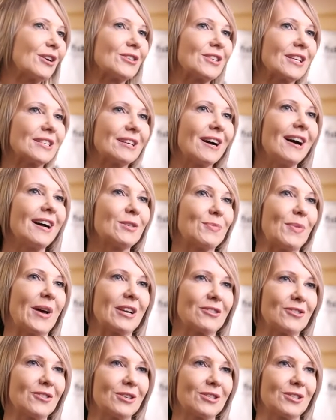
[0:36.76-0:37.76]
because it ties
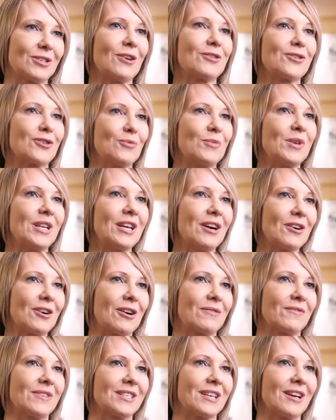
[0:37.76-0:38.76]
back to the social media
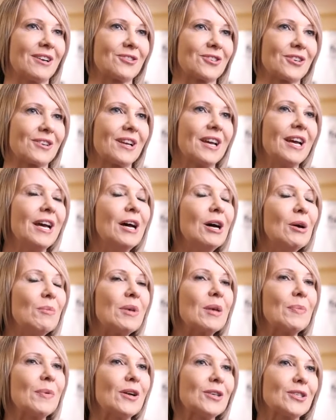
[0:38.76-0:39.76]
conversation.
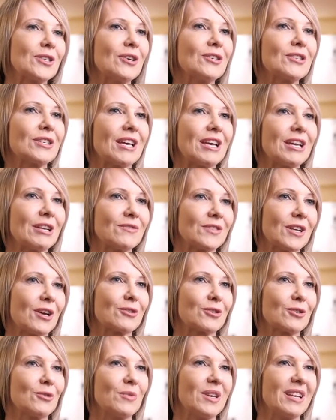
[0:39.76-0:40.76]
People are so scared of
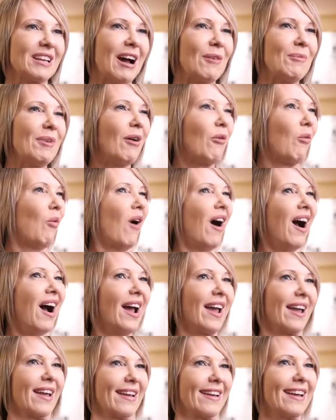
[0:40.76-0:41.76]
social media. I'm like,
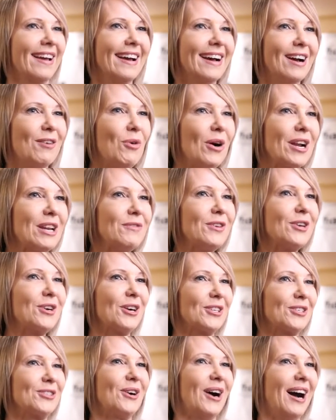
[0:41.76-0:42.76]
why? What have you
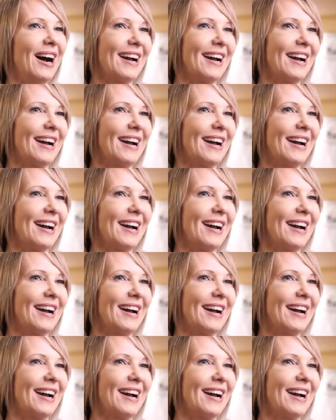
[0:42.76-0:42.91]
got to